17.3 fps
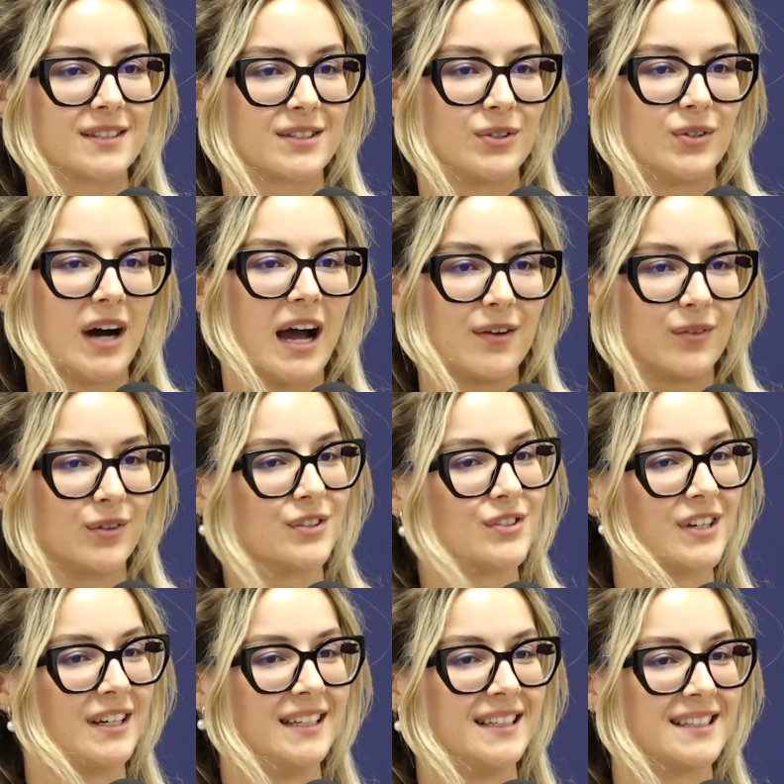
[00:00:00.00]
So I would
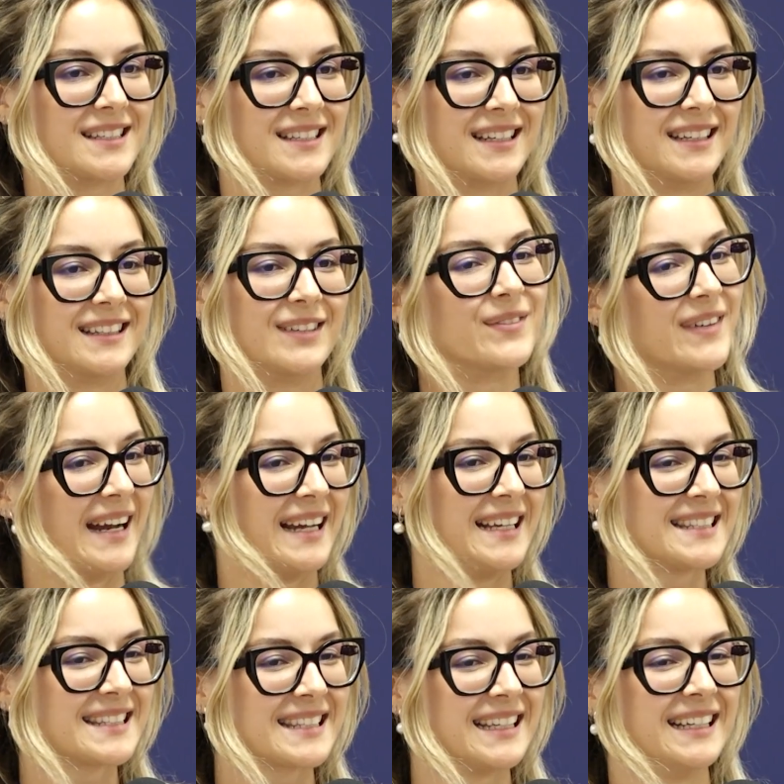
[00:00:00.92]
change the
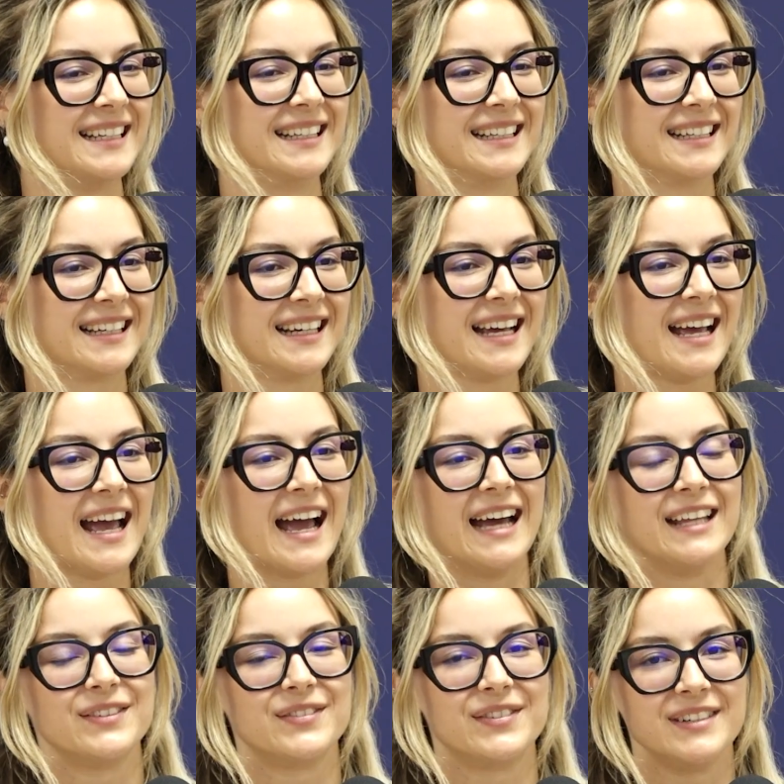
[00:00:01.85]
price
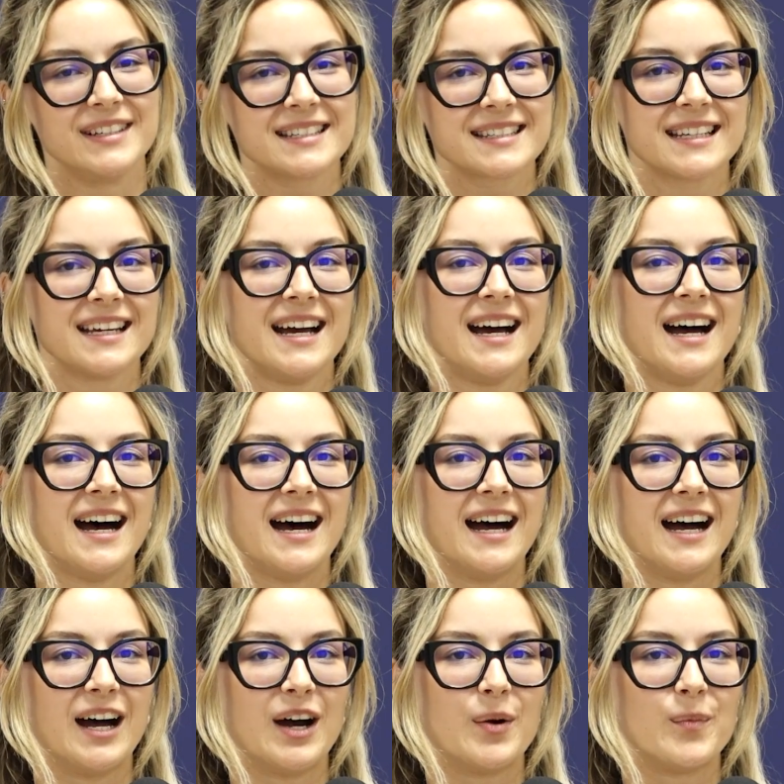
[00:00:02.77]
at first,
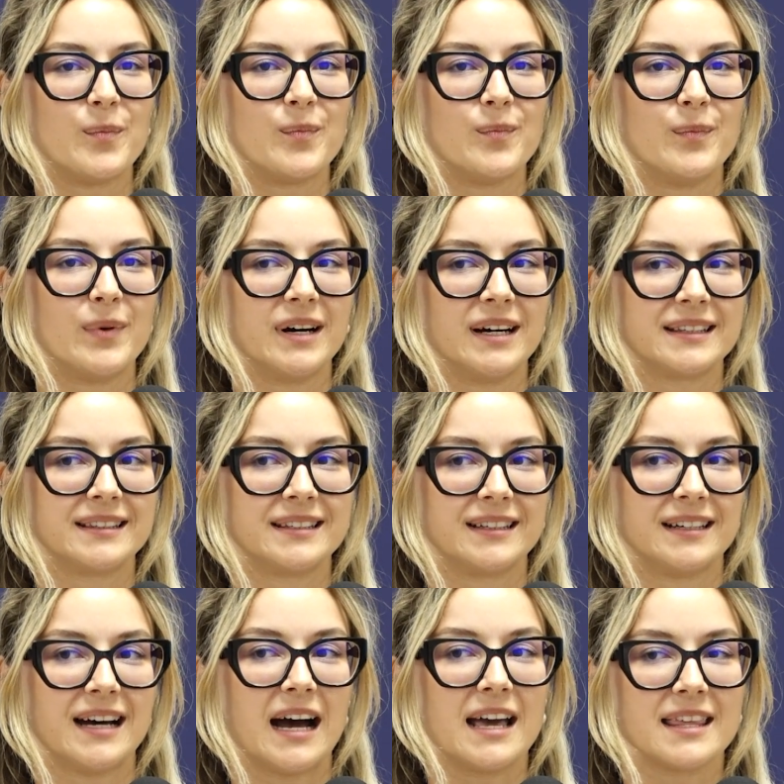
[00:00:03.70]
but
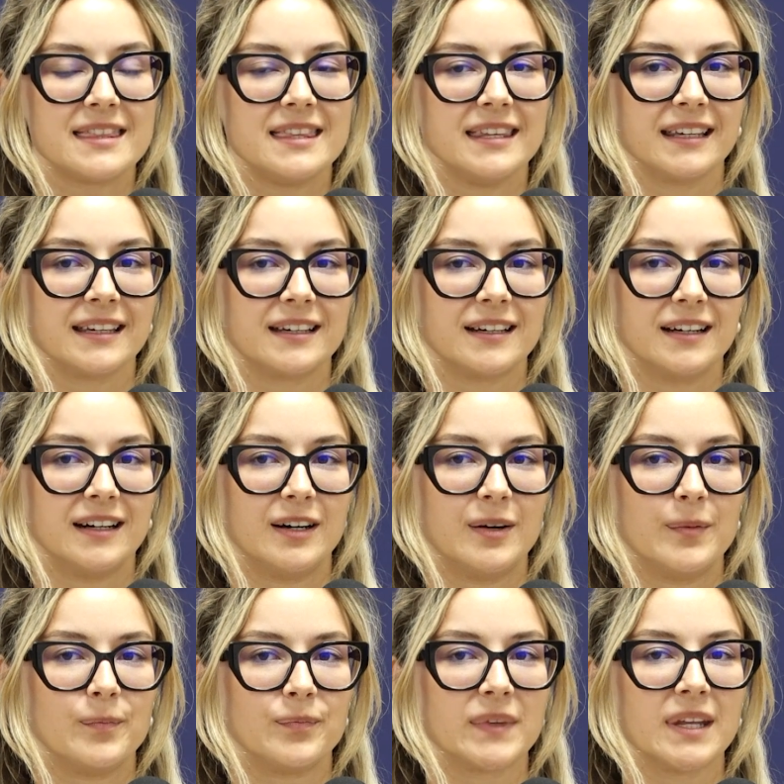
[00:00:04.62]
I think
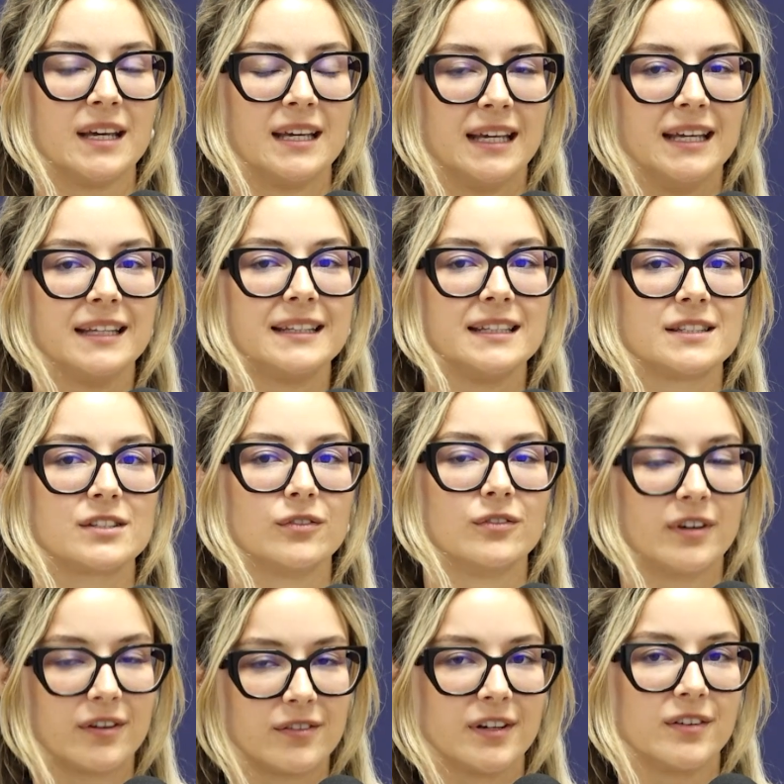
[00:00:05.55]
it is
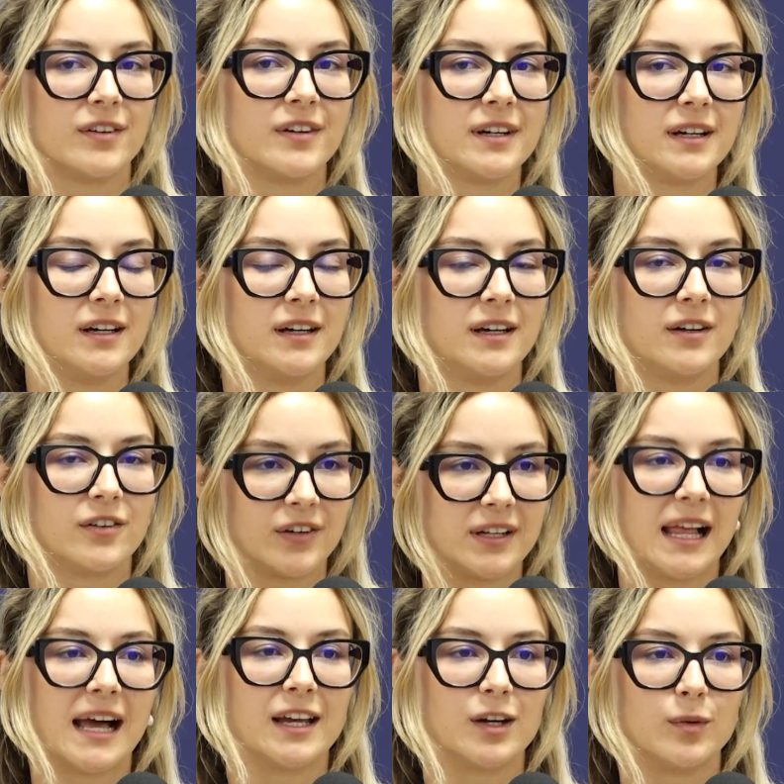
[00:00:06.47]
very
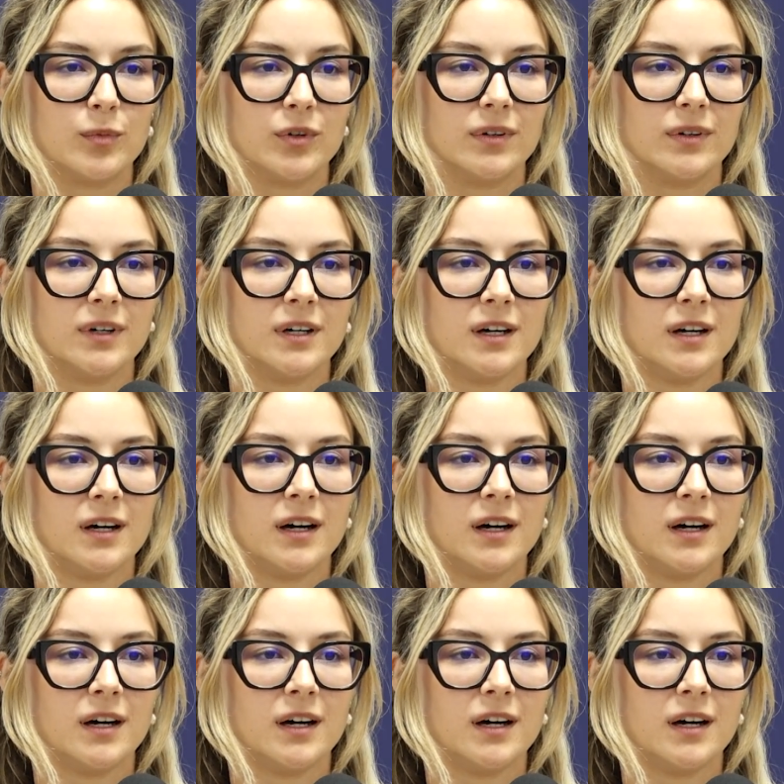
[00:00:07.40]
reliable.